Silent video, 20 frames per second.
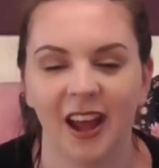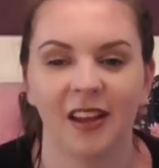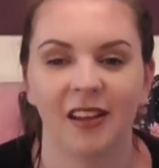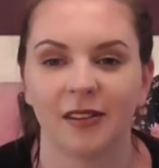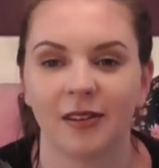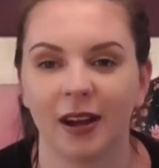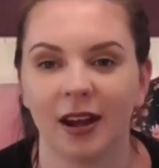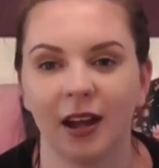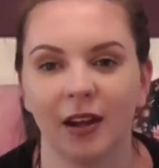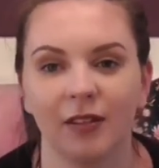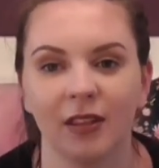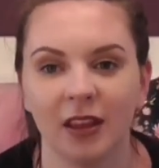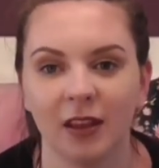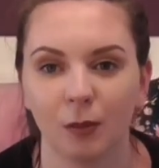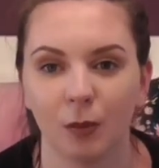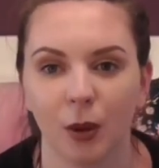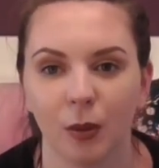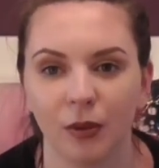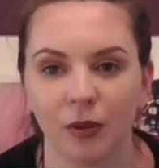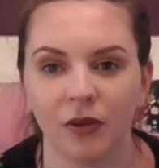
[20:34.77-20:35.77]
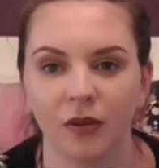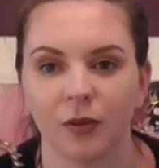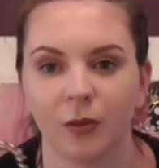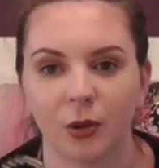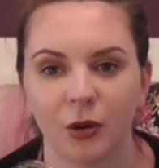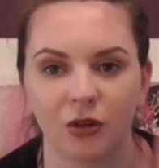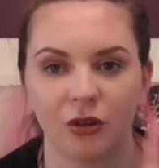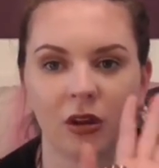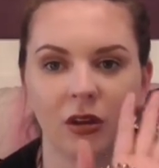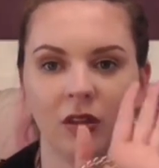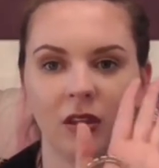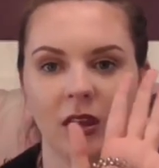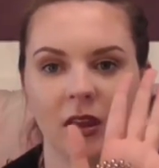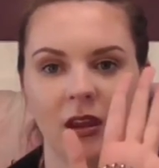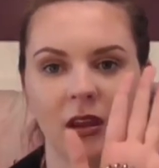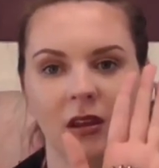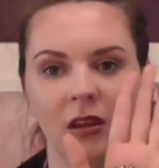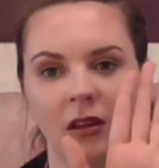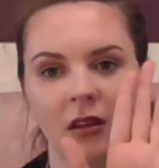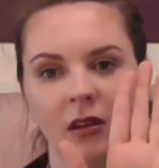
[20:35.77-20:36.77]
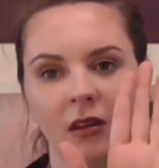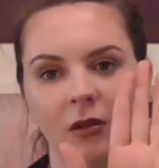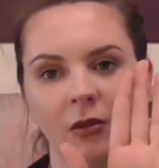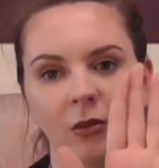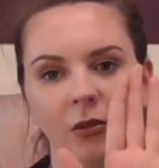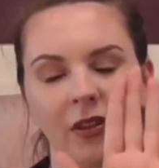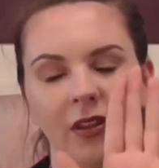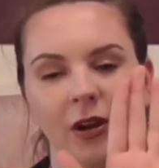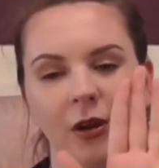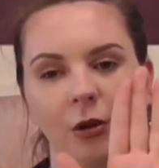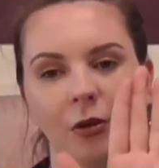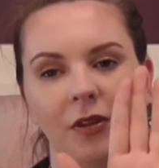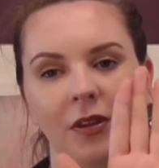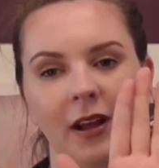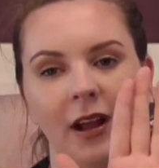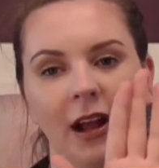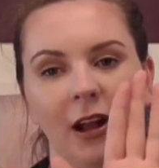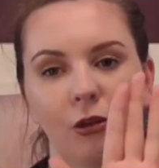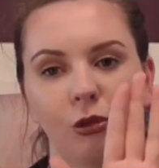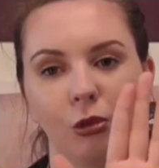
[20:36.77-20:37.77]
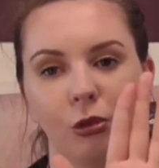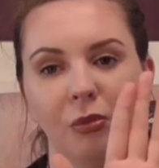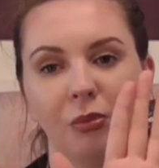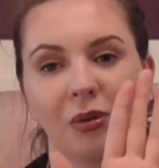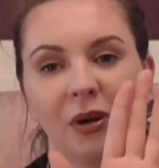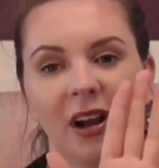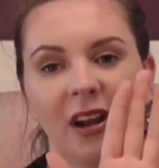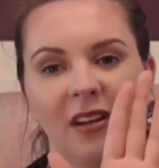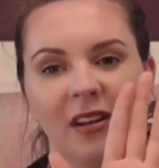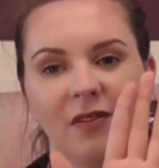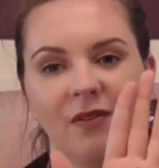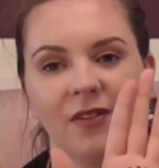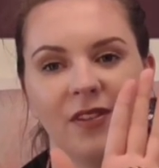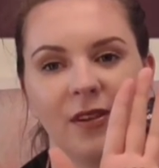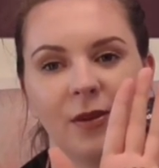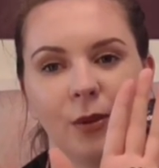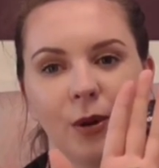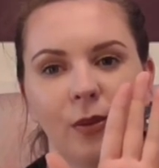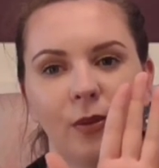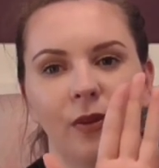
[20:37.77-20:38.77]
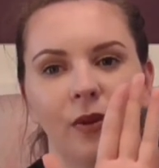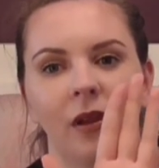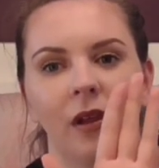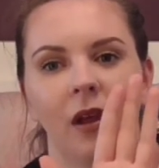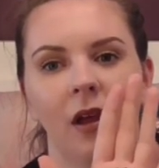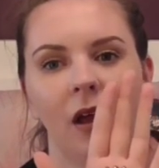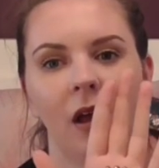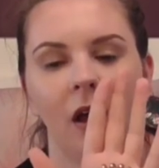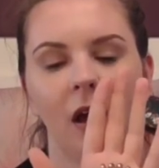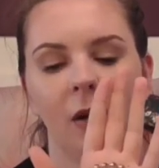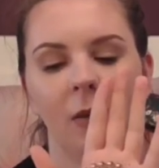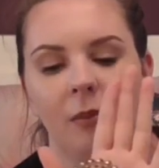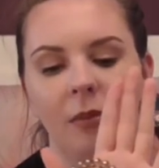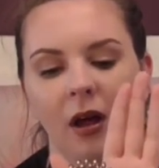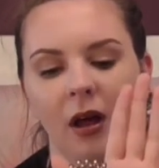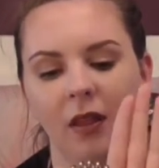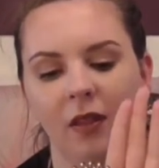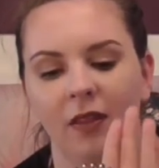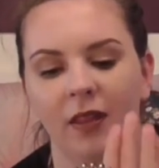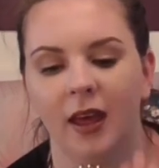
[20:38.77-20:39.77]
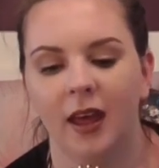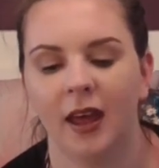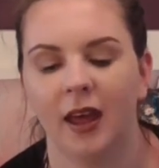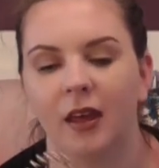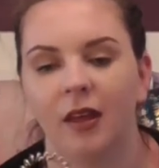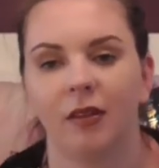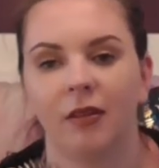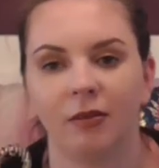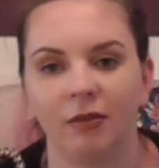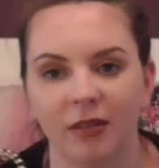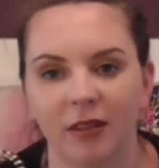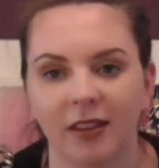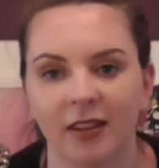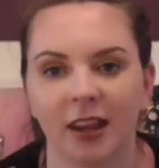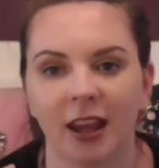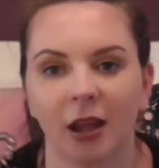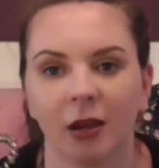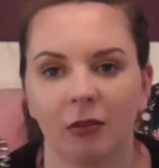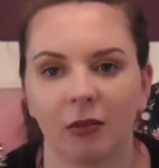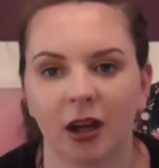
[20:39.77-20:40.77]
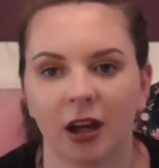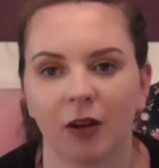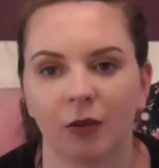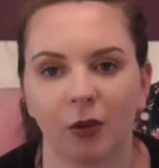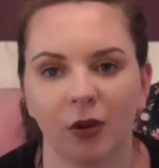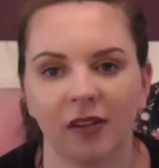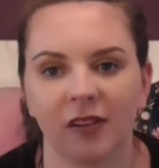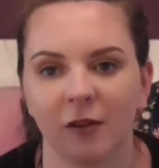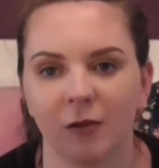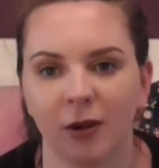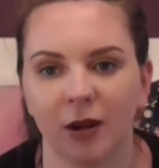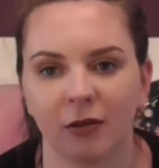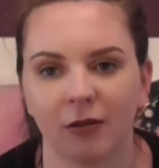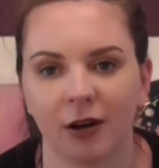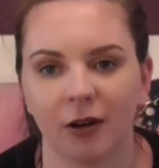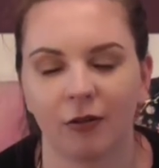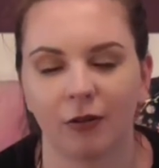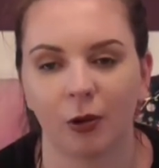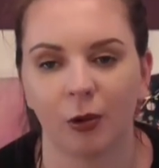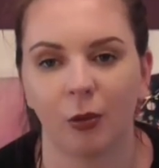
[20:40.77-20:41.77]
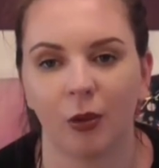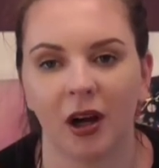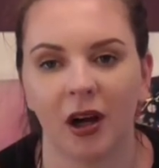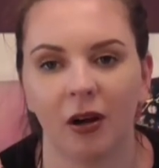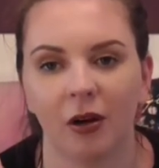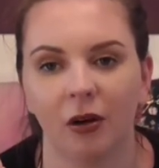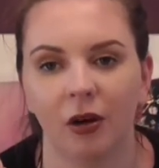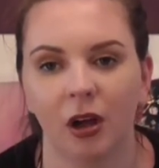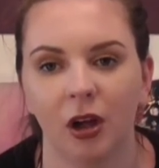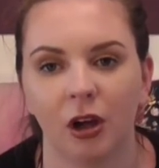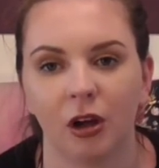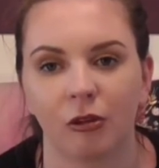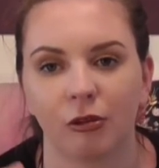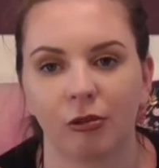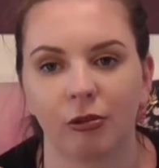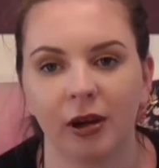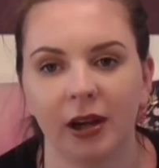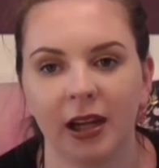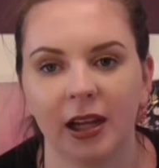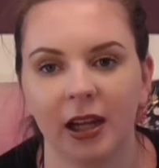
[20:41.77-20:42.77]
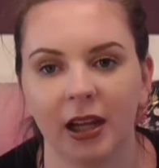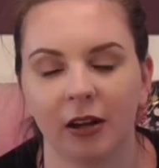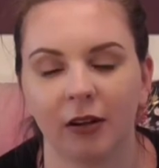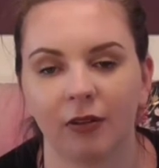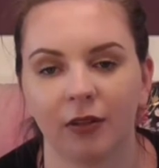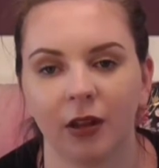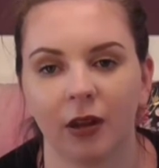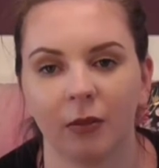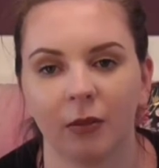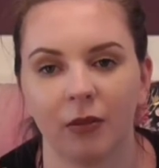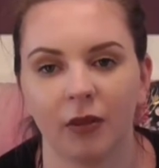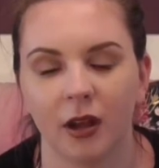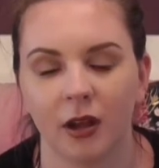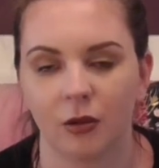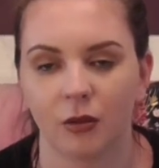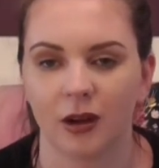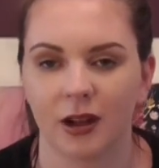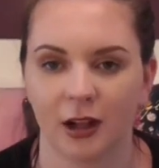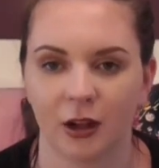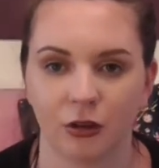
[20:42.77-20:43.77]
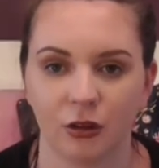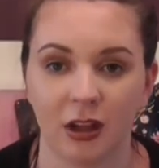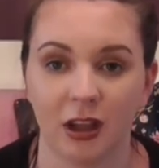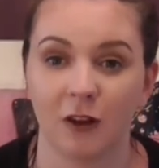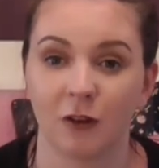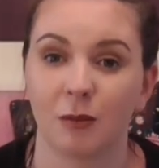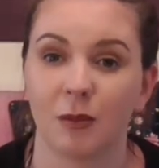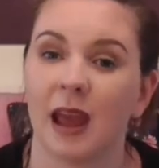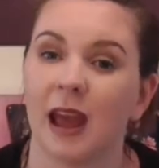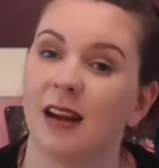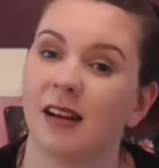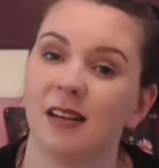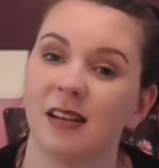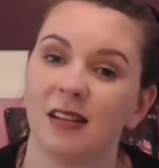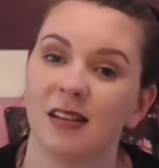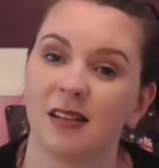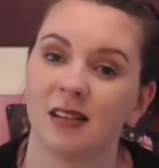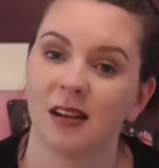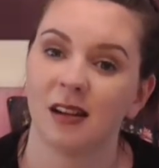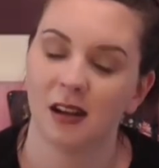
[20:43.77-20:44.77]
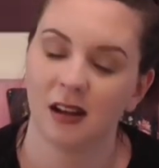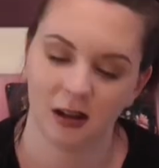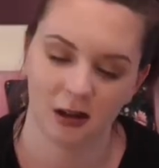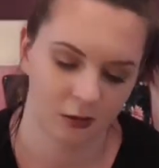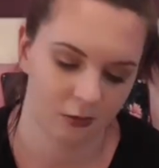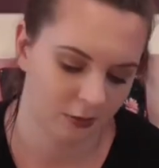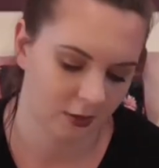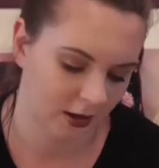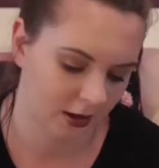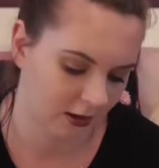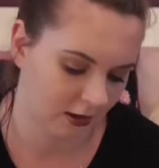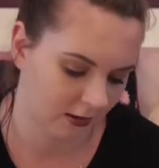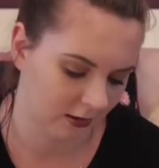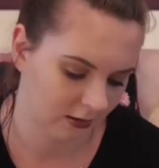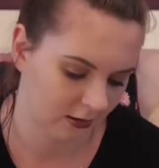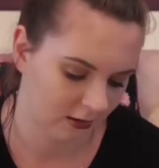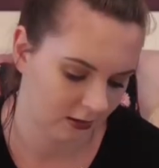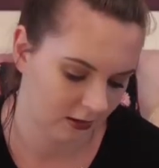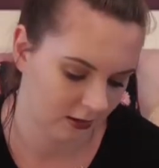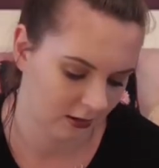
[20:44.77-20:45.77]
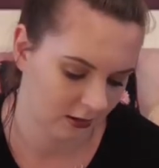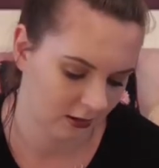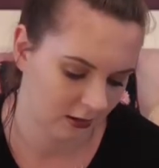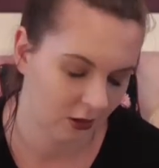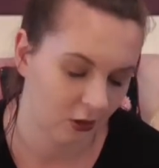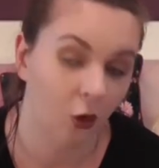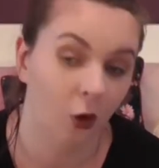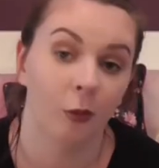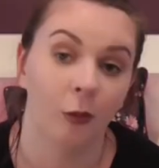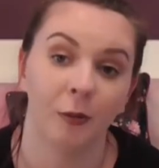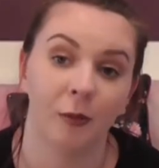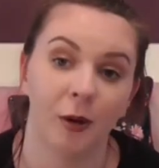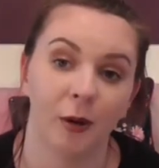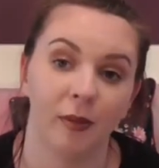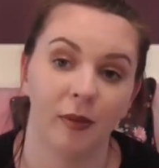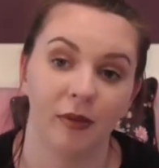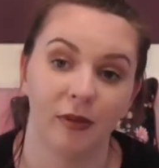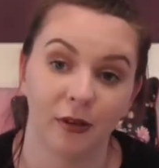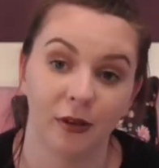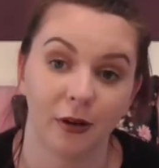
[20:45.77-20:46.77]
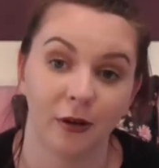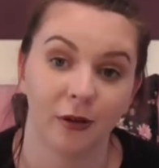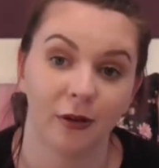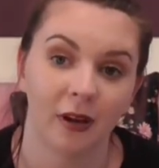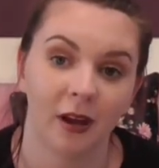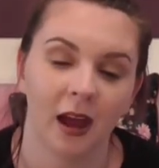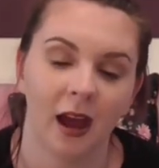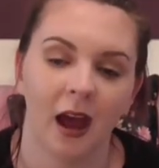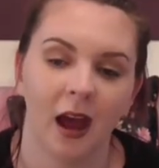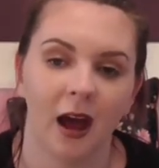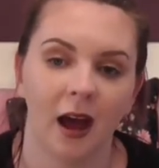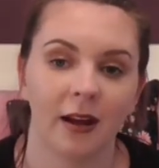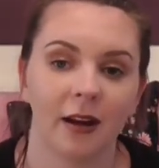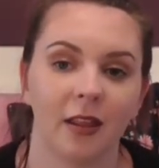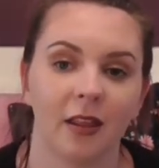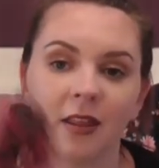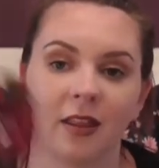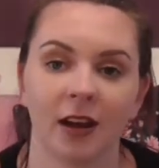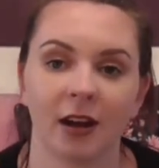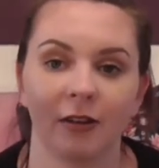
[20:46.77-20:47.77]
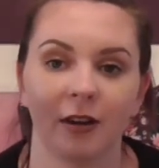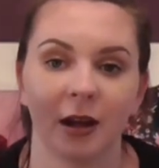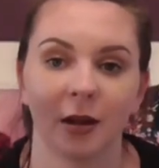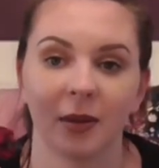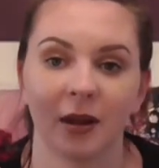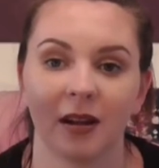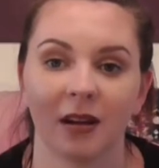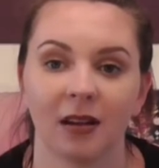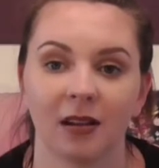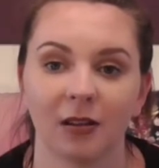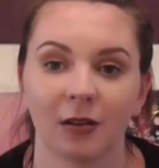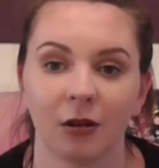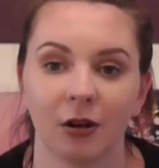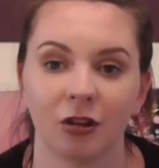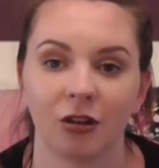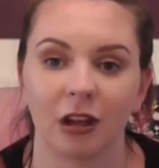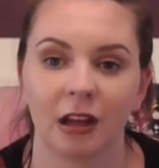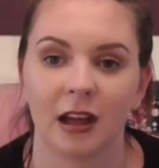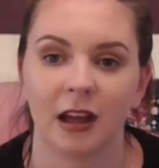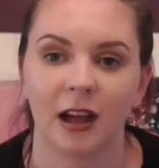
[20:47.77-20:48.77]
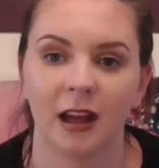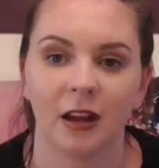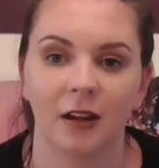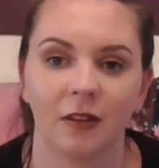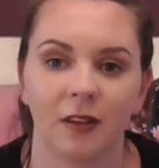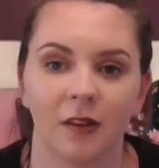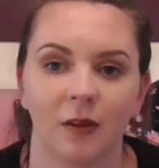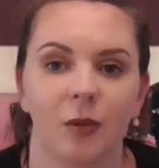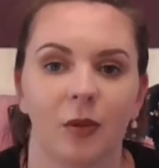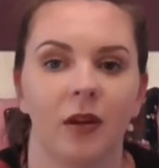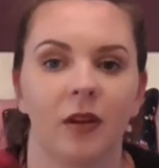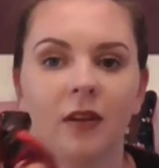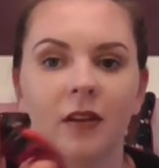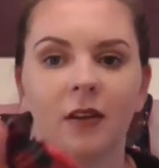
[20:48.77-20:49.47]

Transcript: So I have these bobbles, which are the, well, they're not the actual brand Invisibobble, but they're the same kind of ones. They've been around for a while. Really love them. They don't actually give me headaches because normal bobbles do. Another thing I recommend, scrunchie. I love this one.